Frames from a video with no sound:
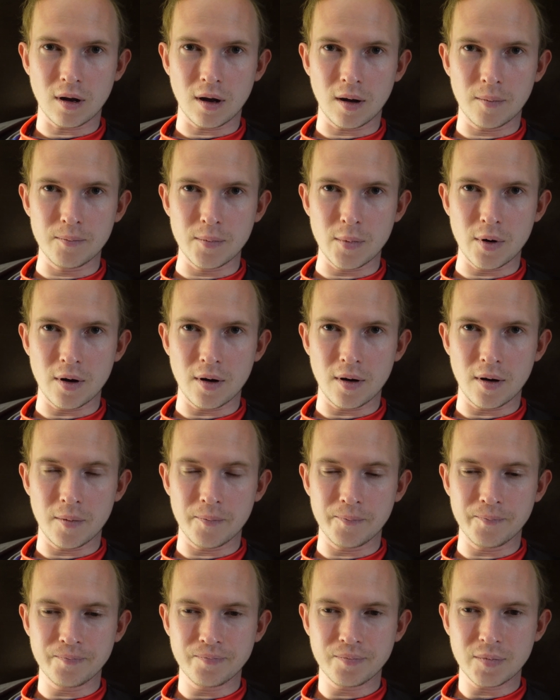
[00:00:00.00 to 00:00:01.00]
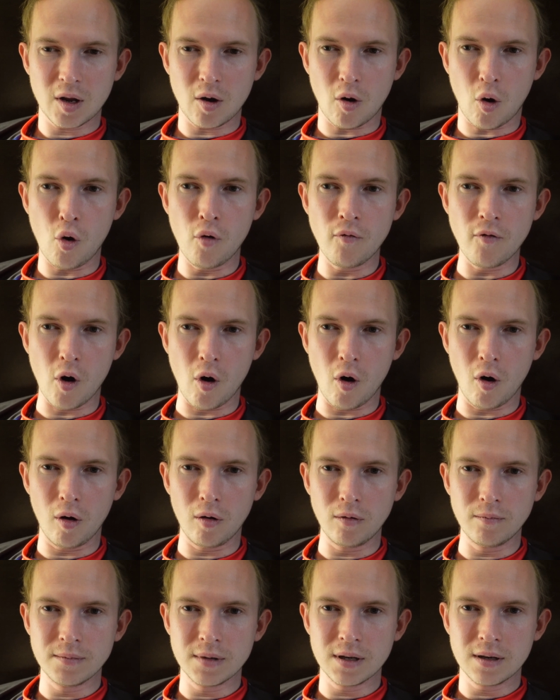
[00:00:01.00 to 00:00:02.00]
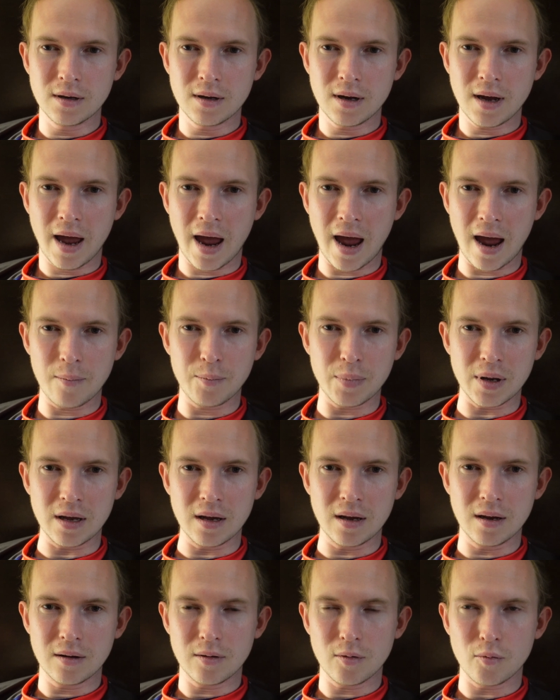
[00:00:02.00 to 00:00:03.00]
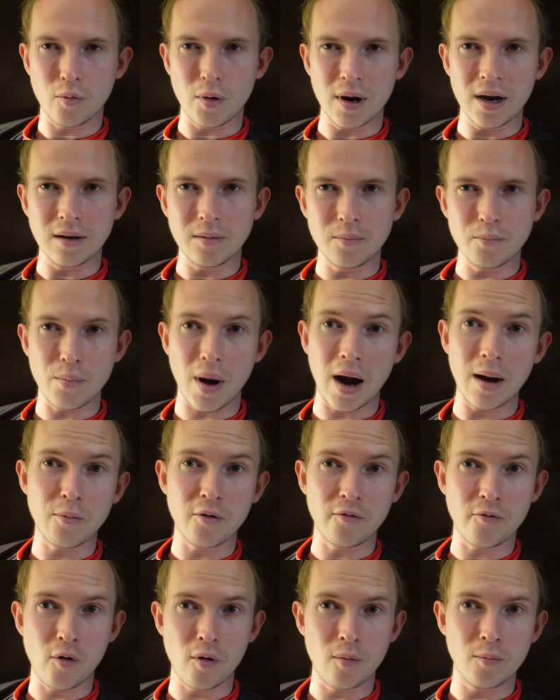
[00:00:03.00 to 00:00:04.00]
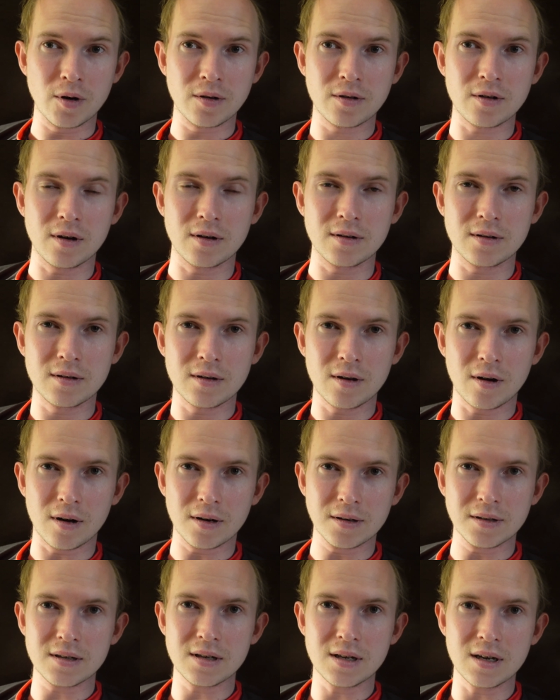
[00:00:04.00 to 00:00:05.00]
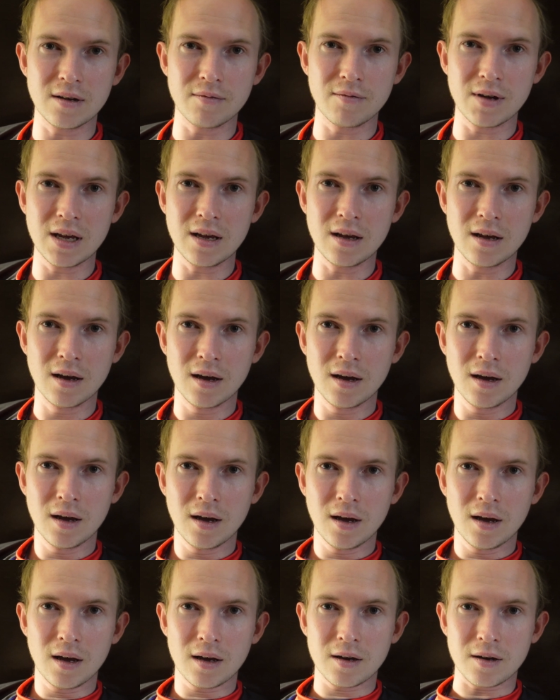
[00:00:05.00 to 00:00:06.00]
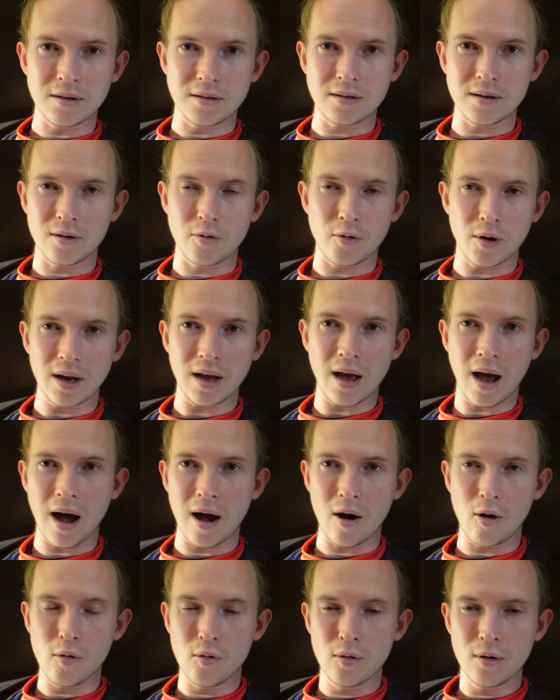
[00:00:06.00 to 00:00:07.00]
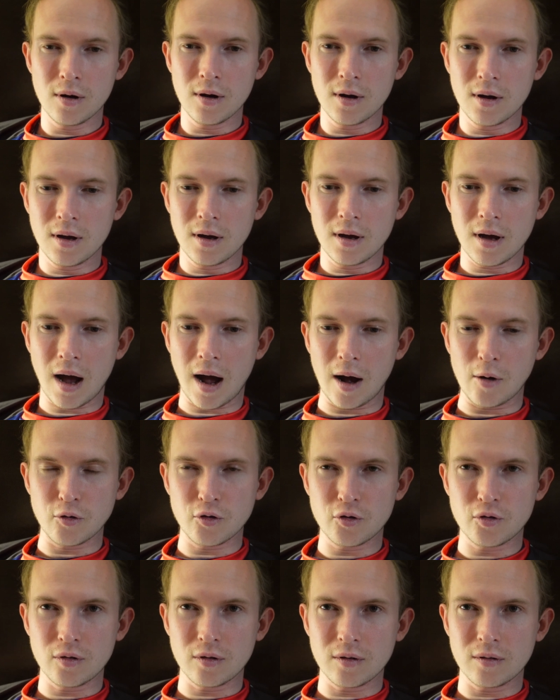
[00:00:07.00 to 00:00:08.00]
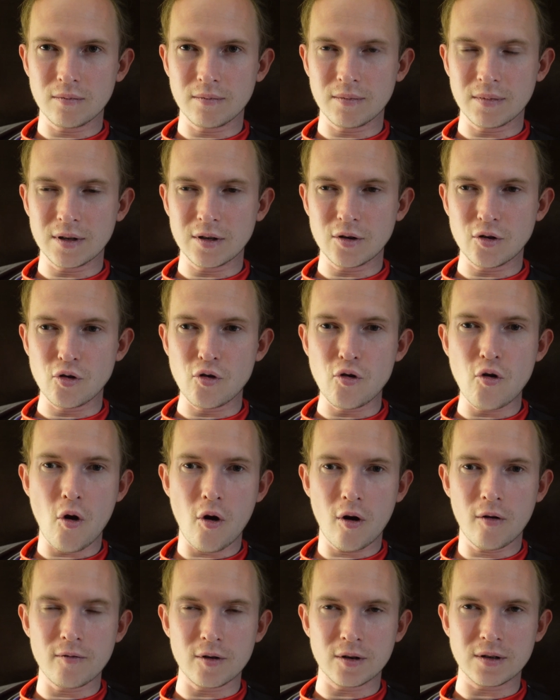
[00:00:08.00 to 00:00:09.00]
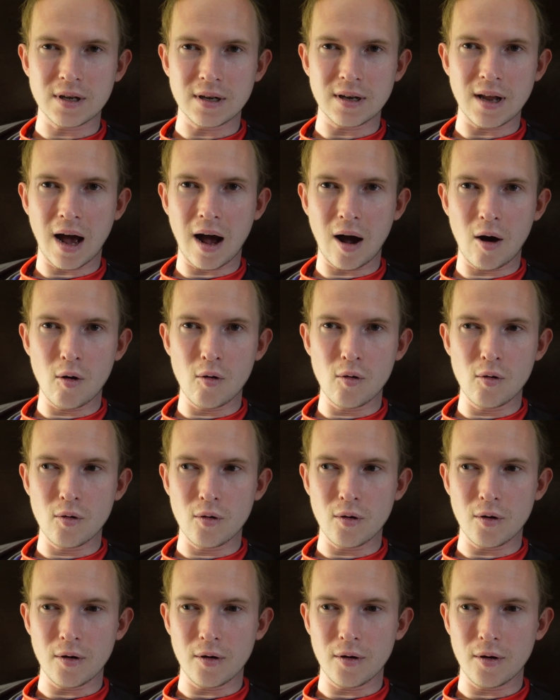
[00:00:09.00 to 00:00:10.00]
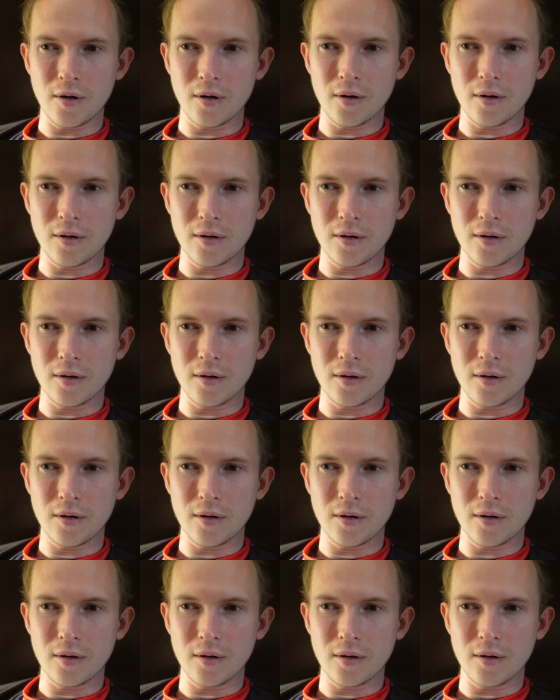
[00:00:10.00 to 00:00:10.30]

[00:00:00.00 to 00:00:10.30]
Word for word: I'm overall happy with my performance on TV, considering how nervous and how